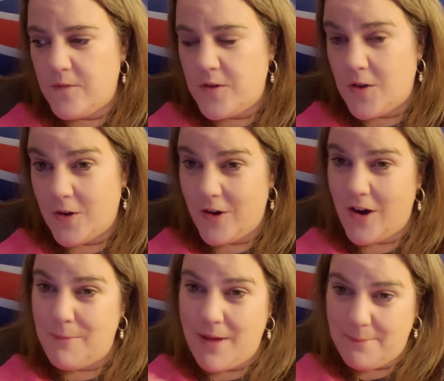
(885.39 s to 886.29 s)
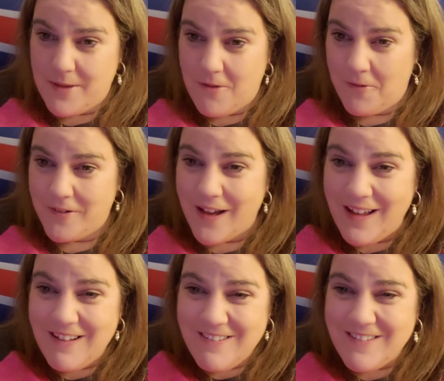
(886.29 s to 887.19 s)
you're a puppy owner
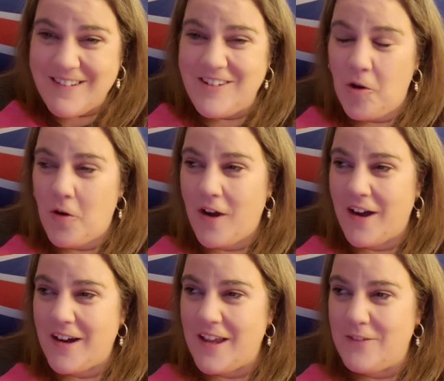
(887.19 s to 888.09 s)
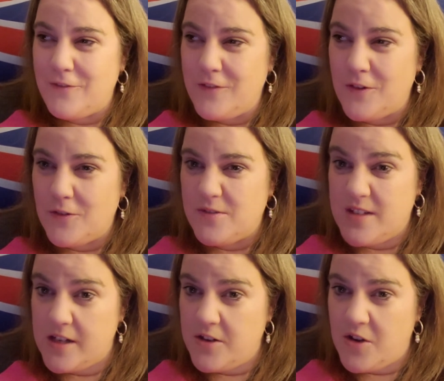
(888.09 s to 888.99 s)
or if you
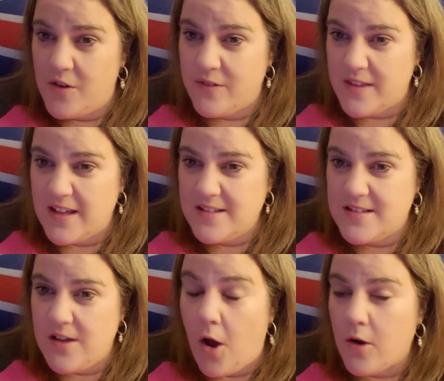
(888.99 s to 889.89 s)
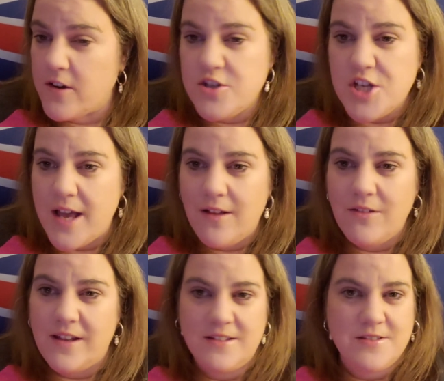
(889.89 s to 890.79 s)
didn't know this,
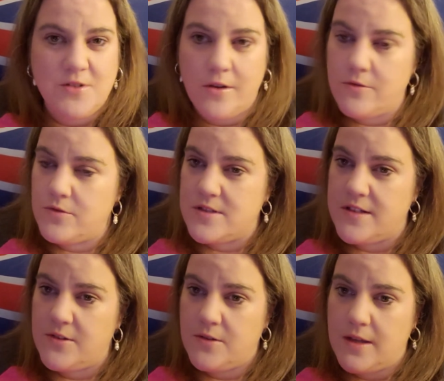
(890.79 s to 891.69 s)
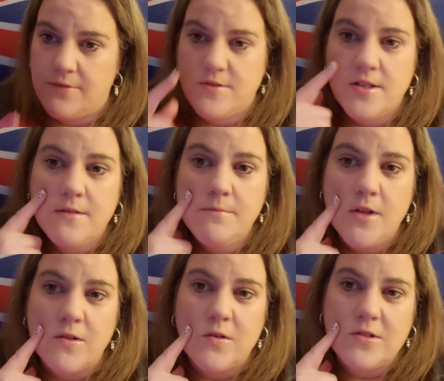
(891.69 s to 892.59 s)
Orajel is not good to give to them,
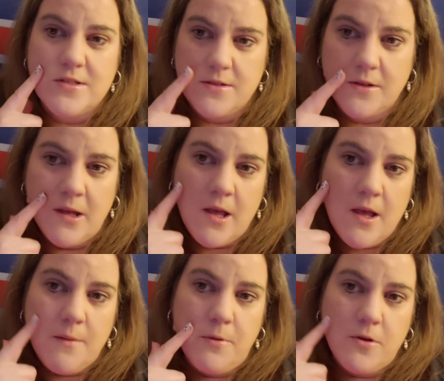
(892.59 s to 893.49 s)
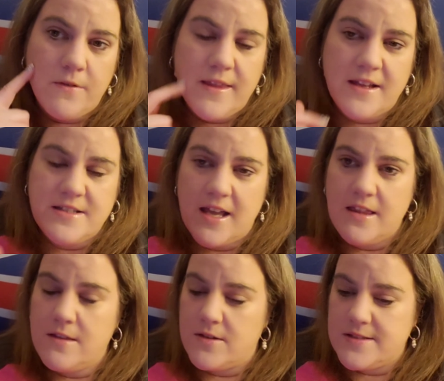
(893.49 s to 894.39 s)
not good to put on their
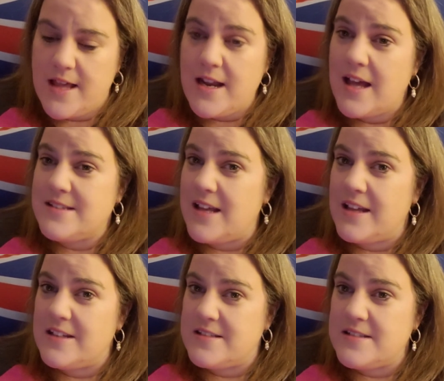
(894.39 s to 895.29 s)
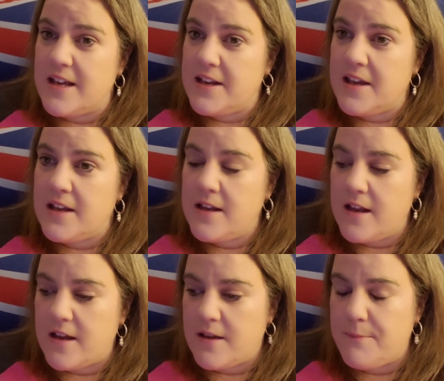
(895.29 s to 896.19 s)
teeth because that has anesthetic in it
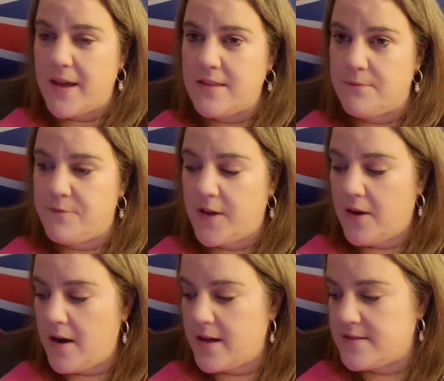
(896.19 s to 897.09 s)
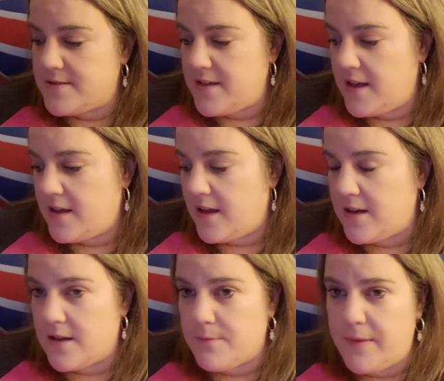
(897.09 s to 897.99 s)
and it can make them very sick and
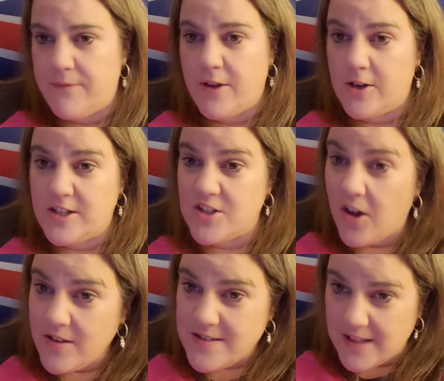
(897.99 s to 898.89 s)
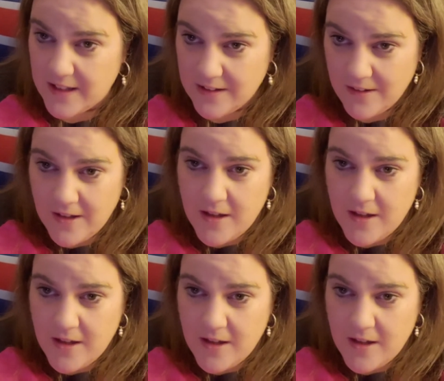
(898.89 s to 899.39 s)
it can be very toxic